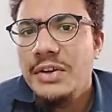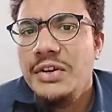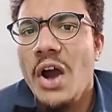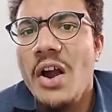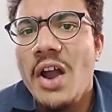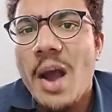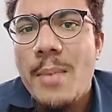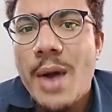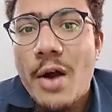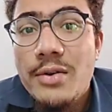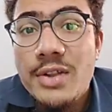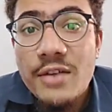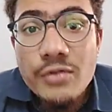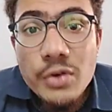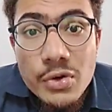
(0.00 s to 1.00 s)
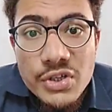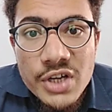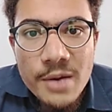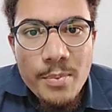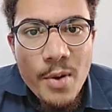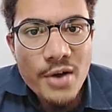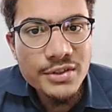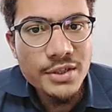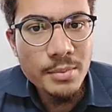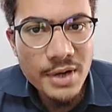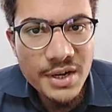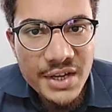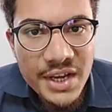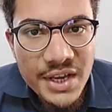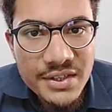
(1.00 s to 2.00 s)
talk about the future
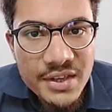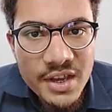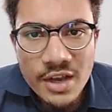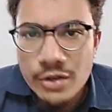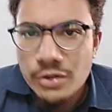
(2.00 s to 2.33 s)
possibilities.